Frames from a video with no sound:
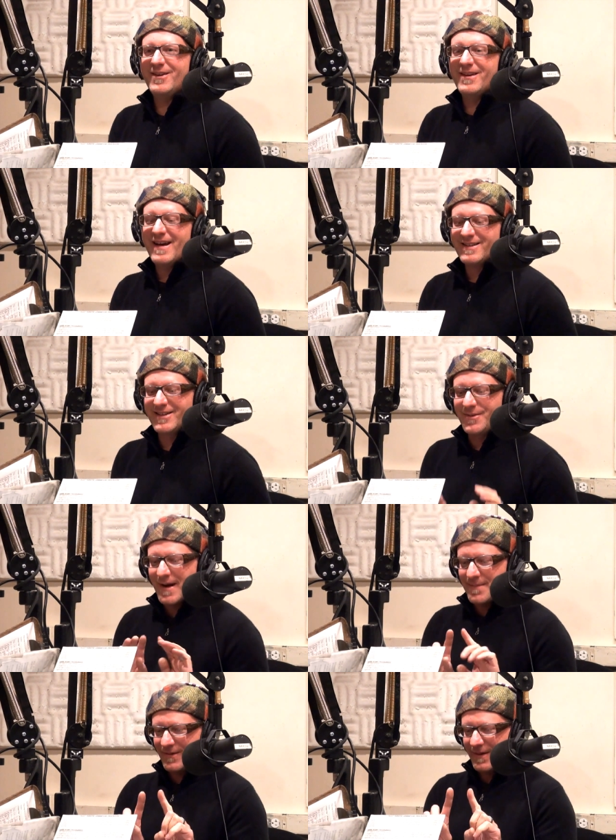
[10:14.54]
It, it actually
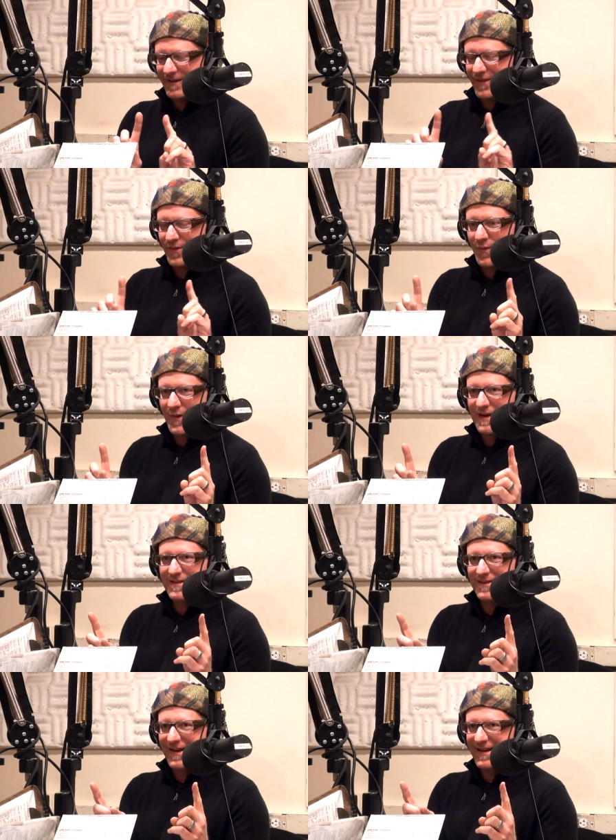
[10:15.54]
wrapped around
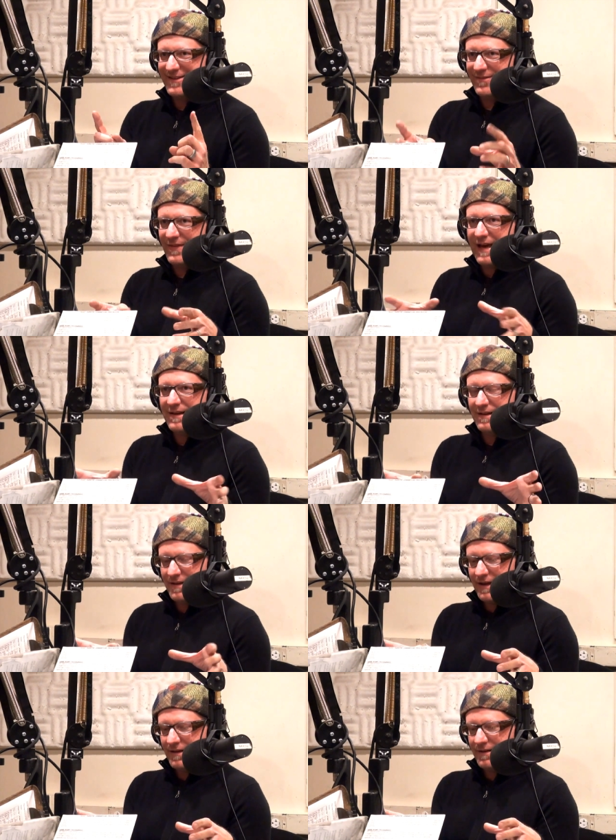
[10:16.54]
three sides of that.
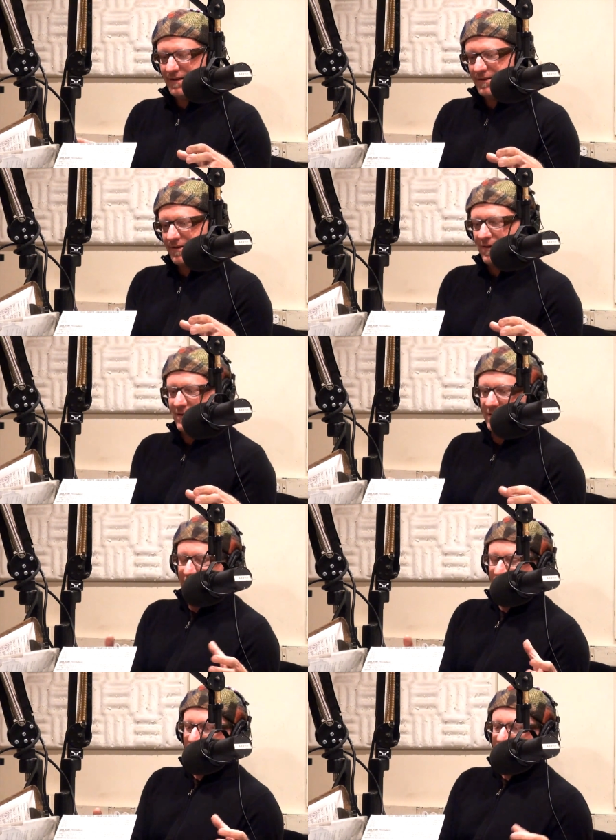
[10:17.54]
That it's called a
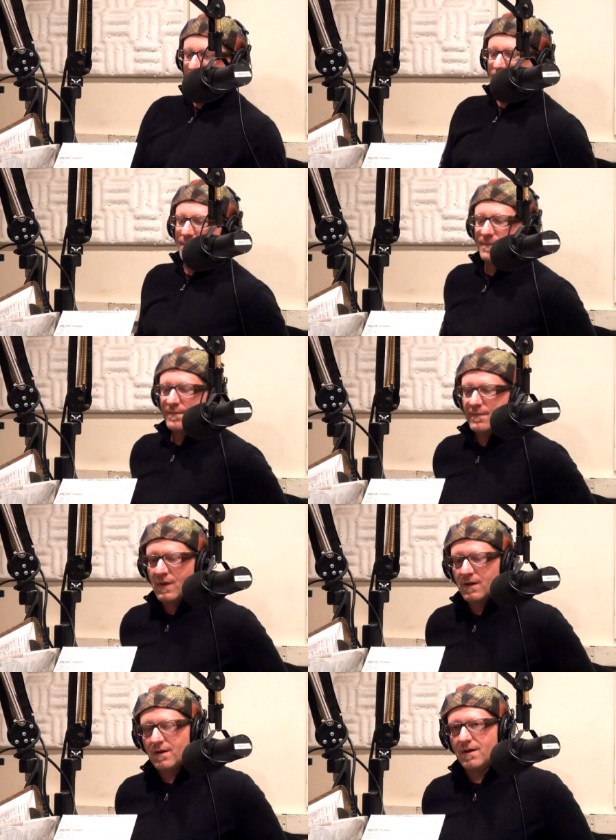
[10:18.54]
little um,
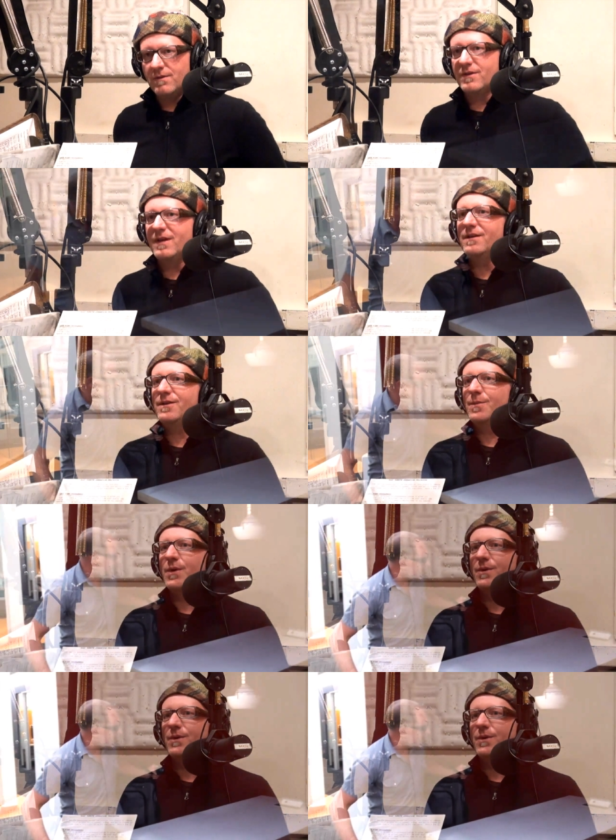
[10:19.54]
conversation